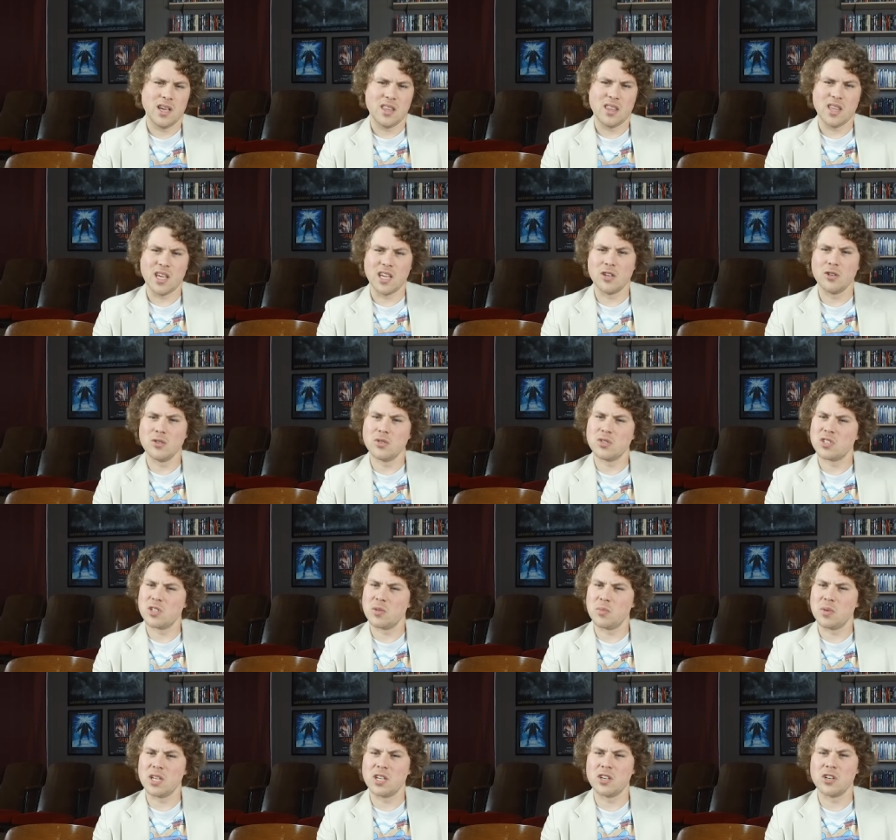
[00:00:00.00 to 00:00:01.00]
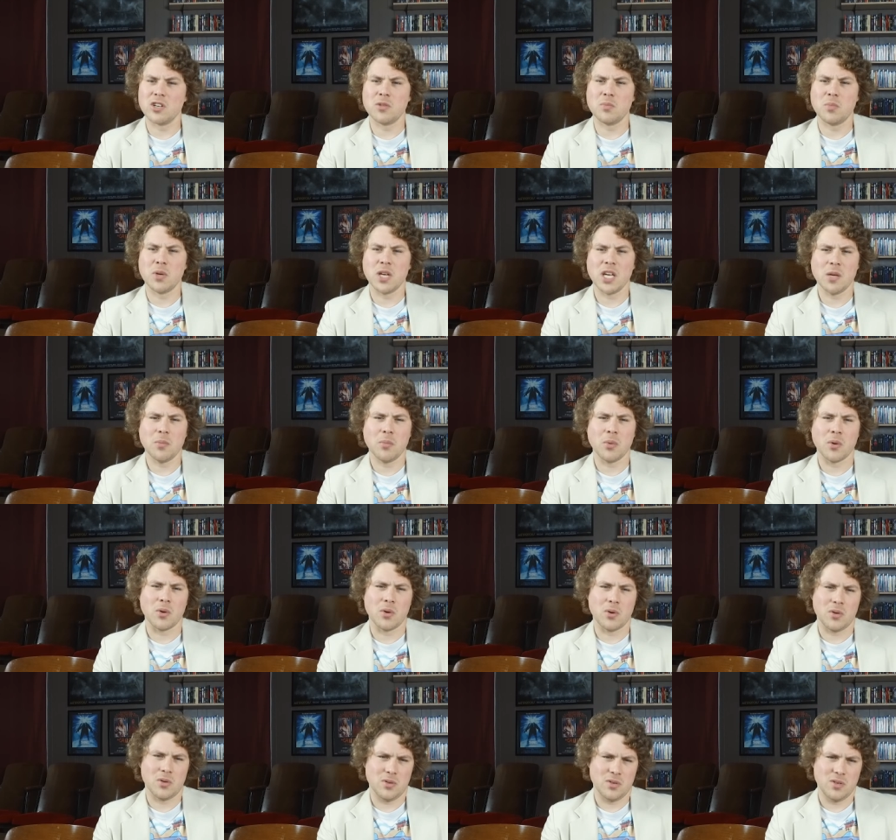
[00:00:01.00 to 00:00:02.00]
They used to be good
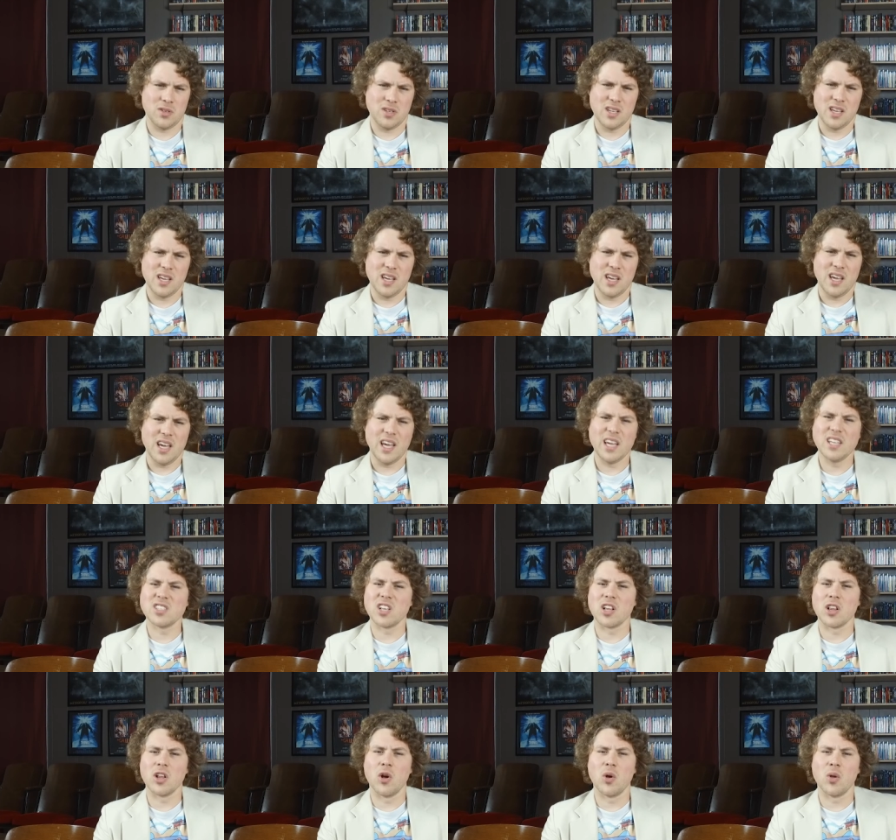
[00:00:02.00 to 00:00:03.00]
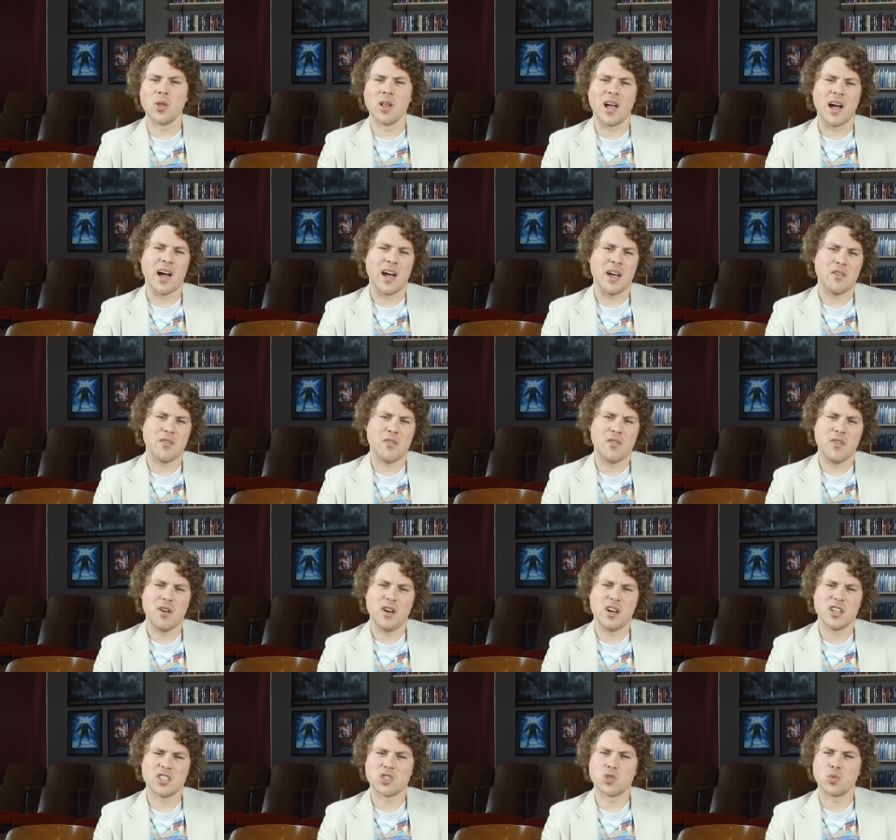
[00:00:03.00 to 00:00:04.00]
people. He's a lowlife,
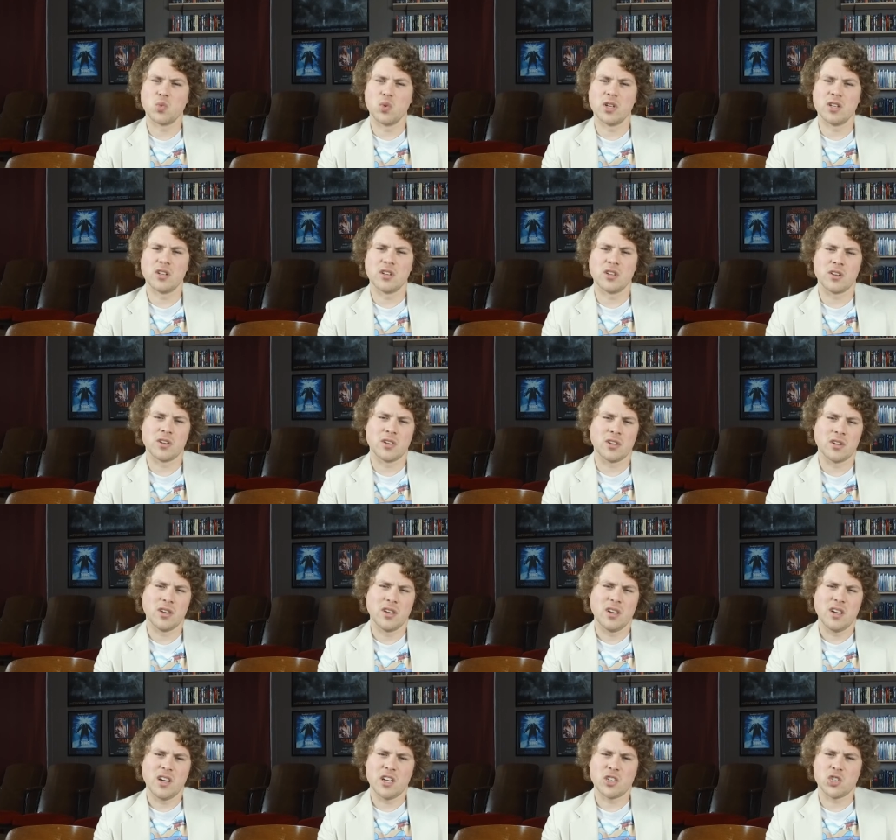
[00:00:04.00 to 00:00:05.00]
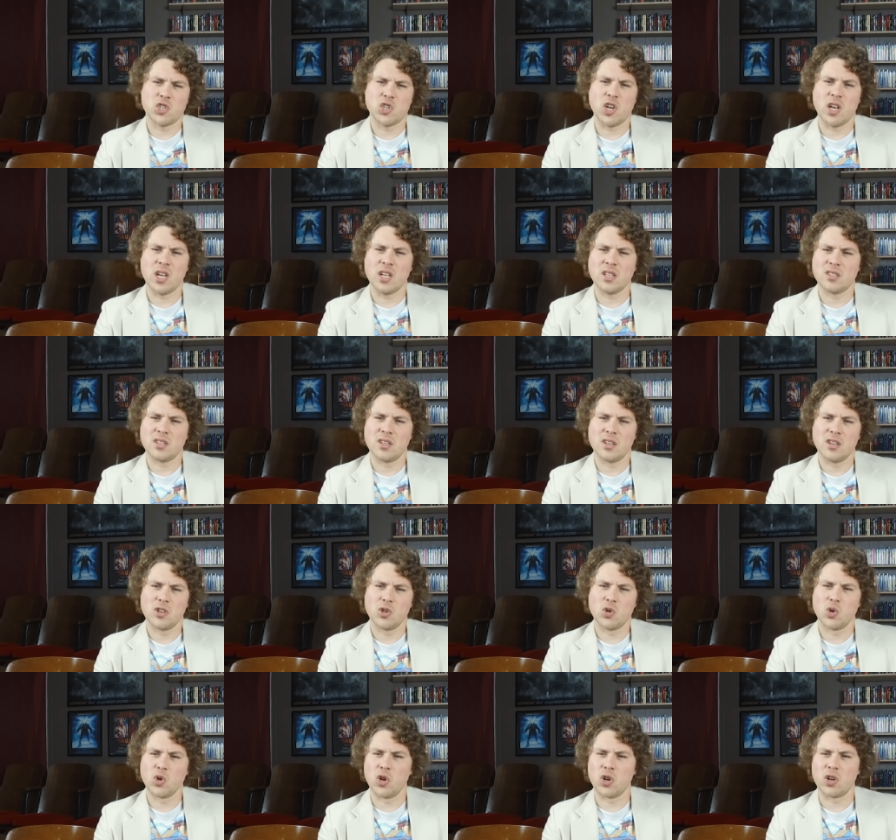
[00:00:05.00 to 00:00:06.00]
a swindler, a cheat,
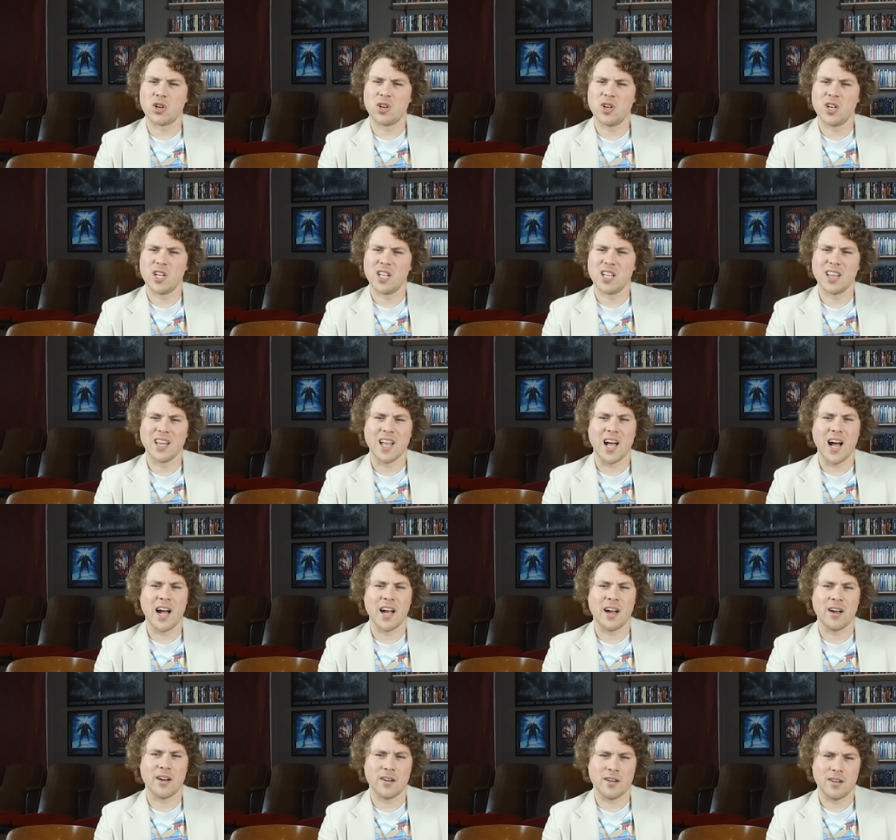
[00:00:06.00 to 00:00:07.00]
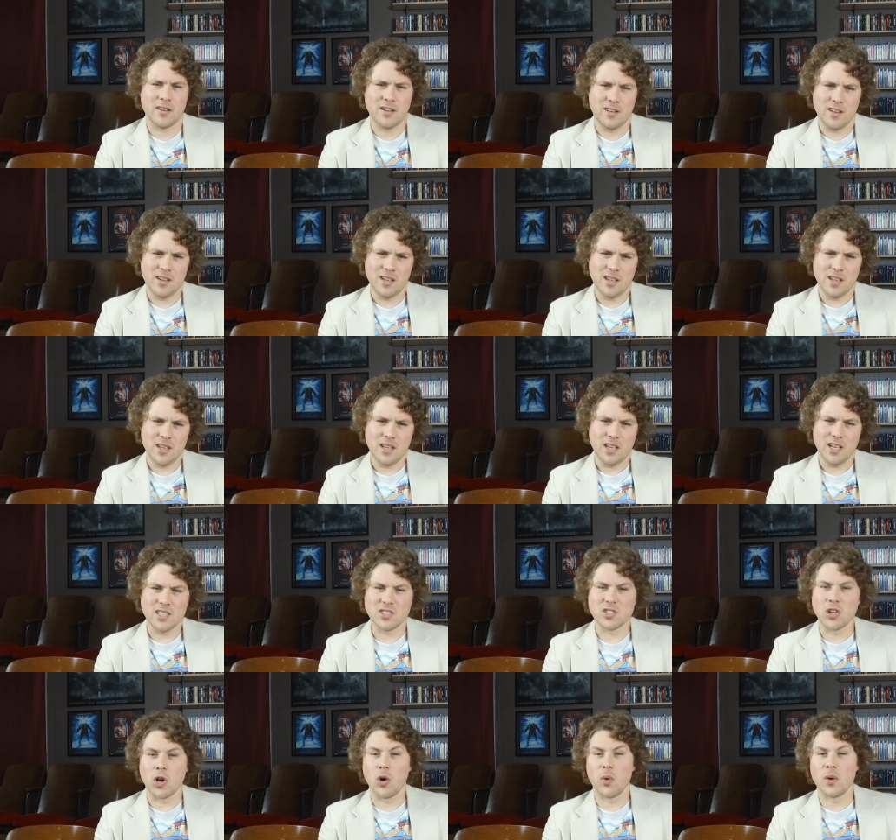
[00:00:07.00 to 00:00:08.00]
crook, liar.
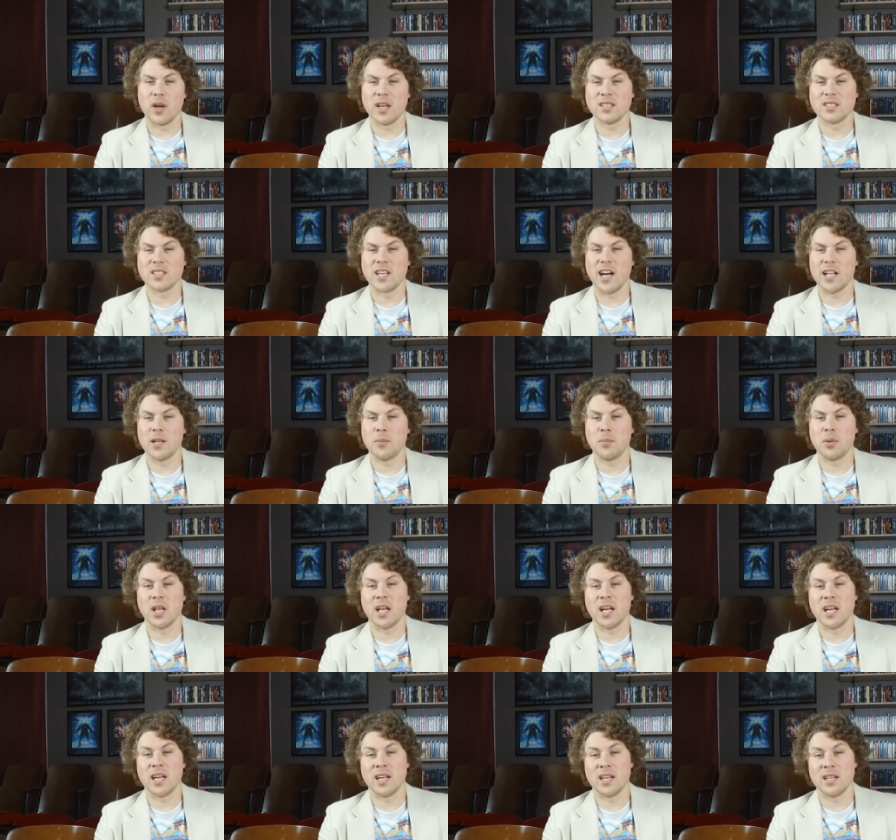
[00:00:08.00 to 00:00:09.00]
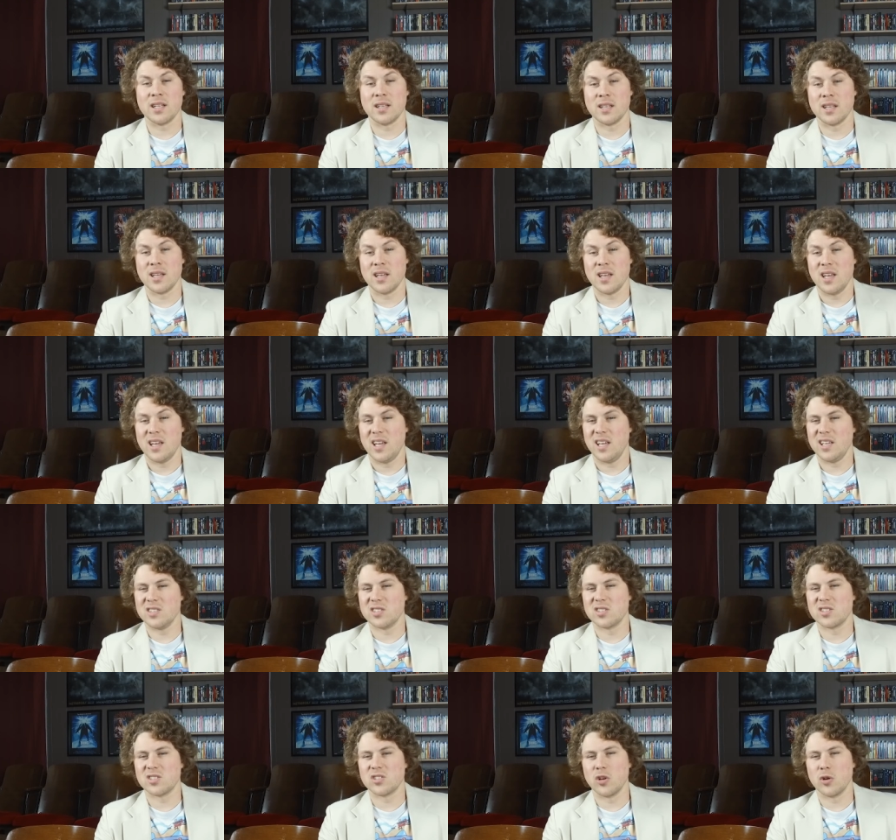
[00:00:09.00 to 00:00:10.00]
He's always got a plan.
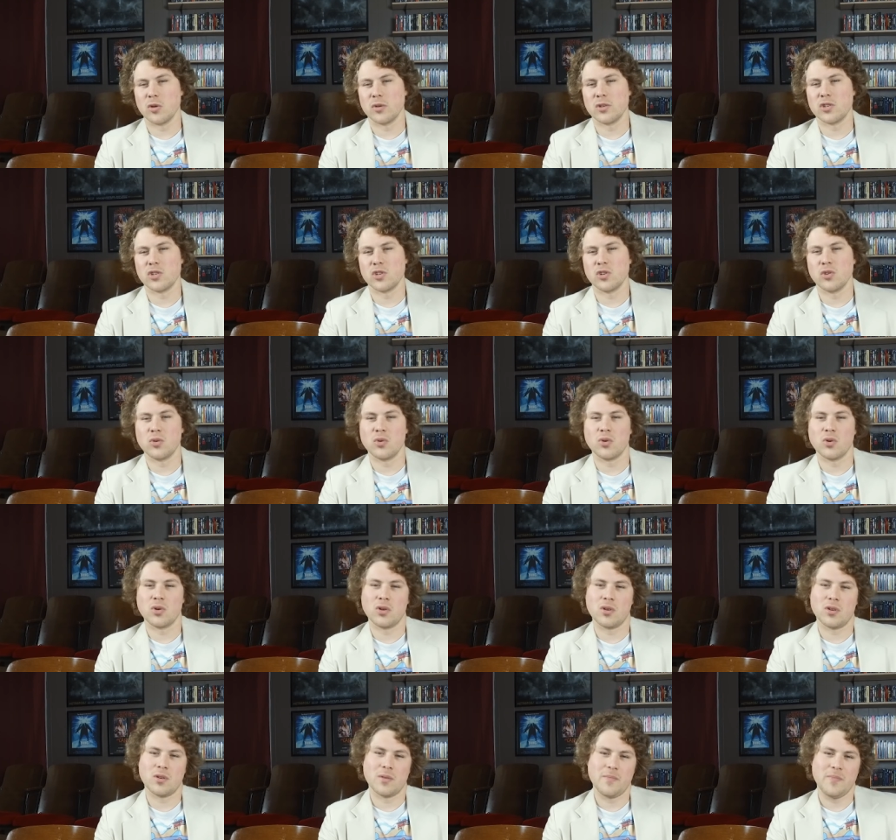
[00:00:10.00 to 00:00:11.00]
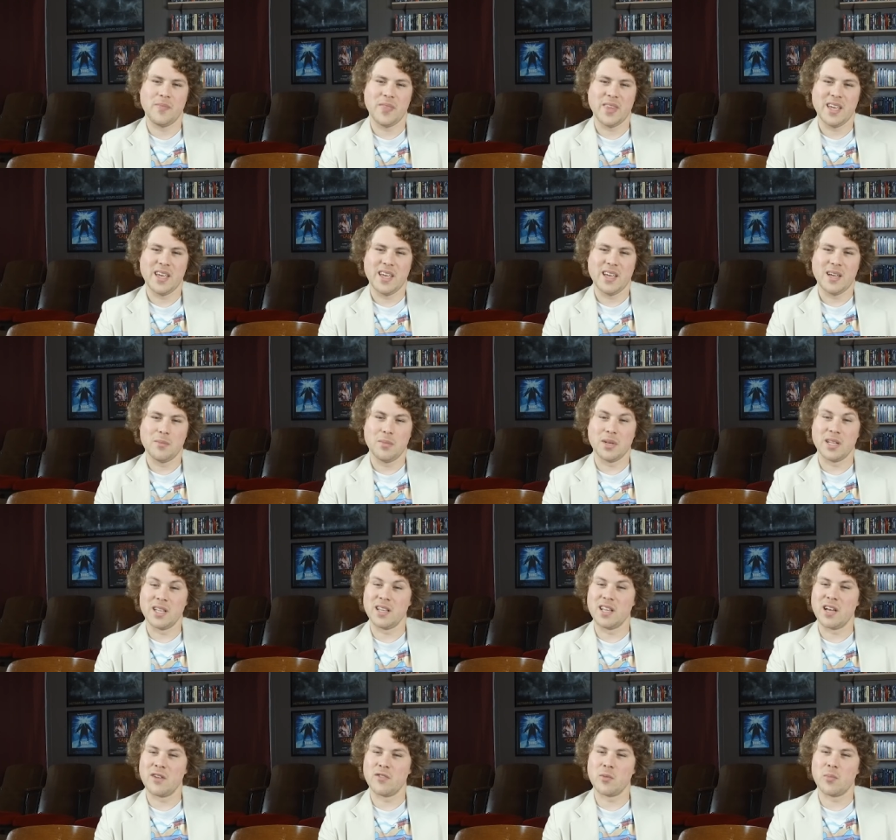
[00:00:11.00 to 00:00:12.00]
He's so sure. But it
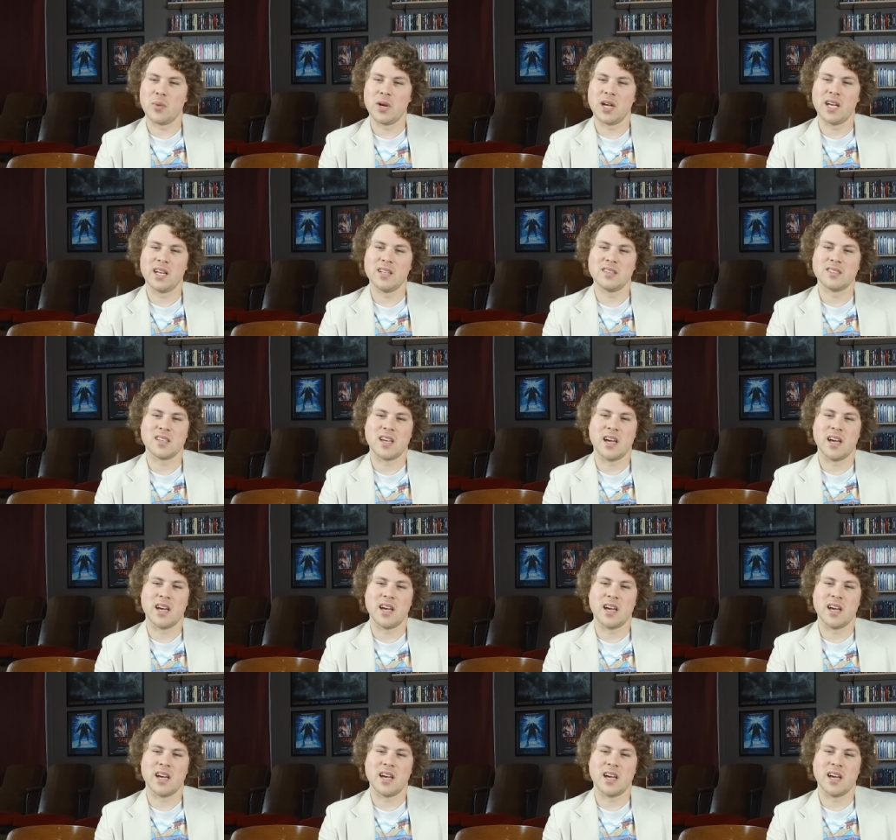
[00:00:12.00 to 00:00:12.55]
never pans